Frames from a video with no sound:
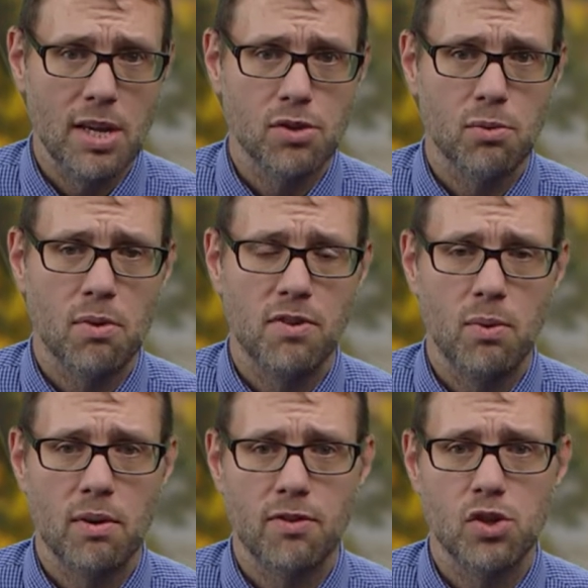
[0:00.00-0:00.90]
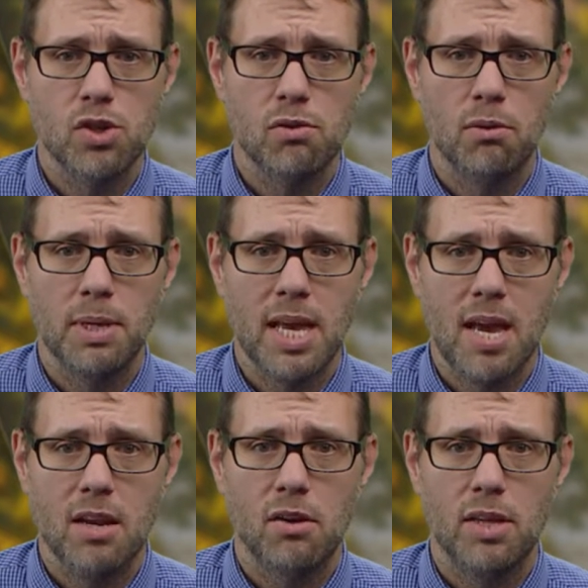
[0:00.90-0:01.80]
as you're reviewing for general
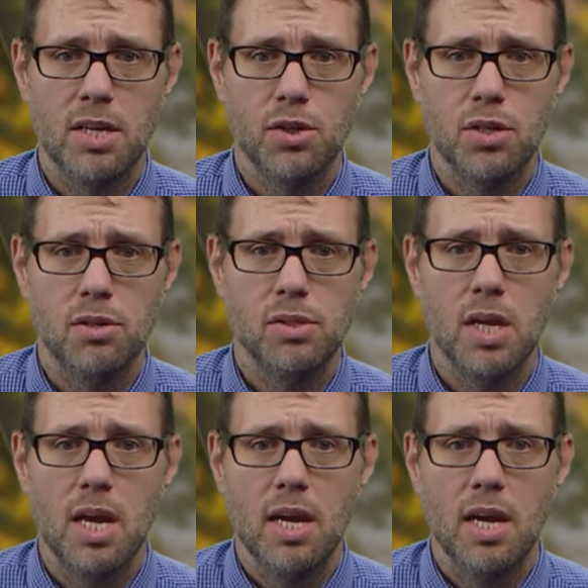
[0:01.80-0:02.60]
mechanical issues.